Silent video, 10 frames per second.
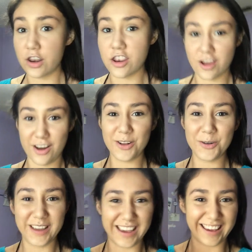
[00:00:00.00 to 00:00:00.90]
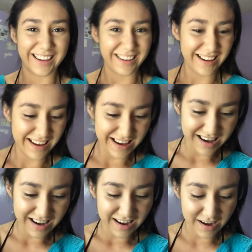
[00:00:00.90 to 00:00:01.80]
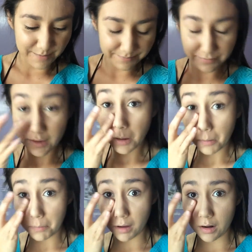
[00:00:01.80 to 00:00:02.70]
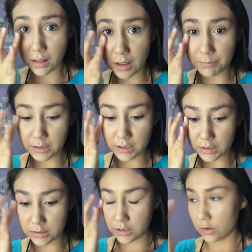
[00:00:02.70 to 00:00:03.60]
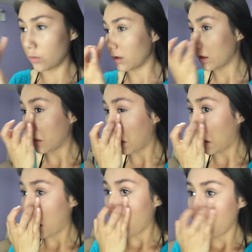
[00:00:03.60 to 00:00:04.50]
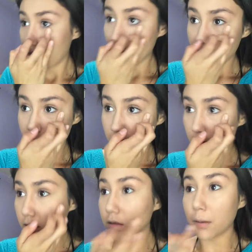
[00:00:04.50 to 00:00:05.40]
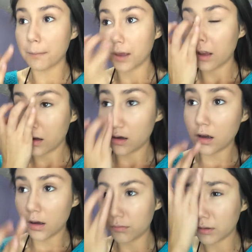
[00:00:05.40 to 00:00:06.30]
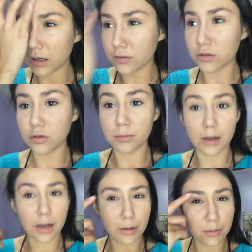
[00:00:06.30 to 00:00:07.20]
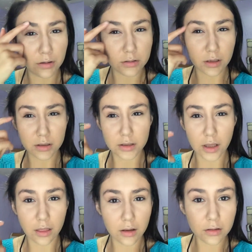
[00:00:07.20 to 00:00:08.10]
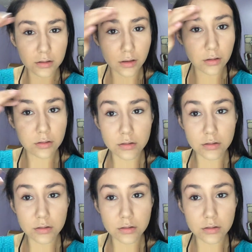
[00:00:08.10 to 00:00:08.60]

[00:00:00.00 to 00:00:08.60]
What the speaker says: Not okay. But I'm gonna continue with the makeup. I have to do my eyebrows next, I think so.